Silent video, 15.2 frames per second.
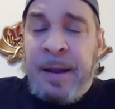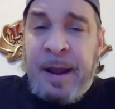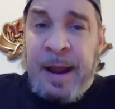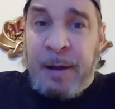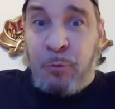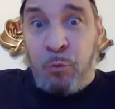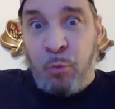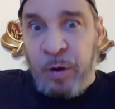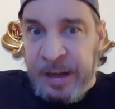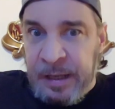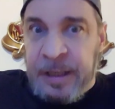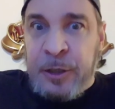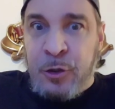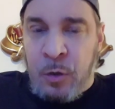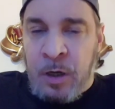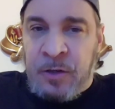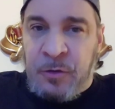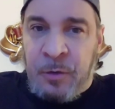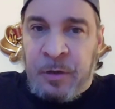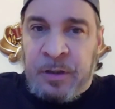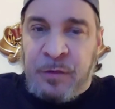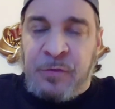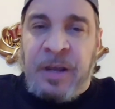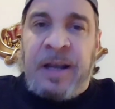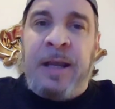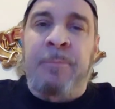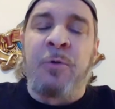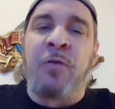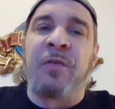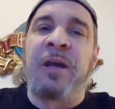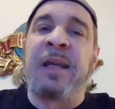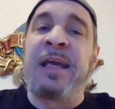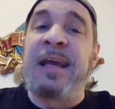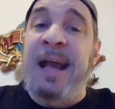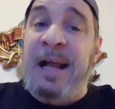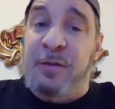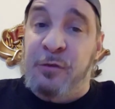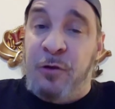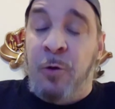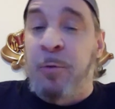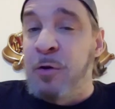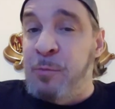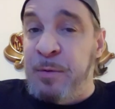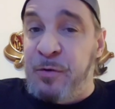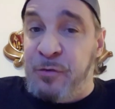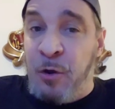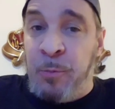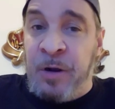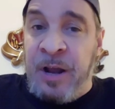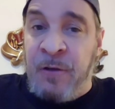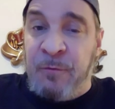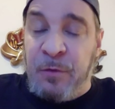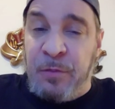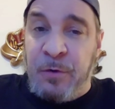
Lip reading: and really drunk during the second movie. He got sober. He's been sober now for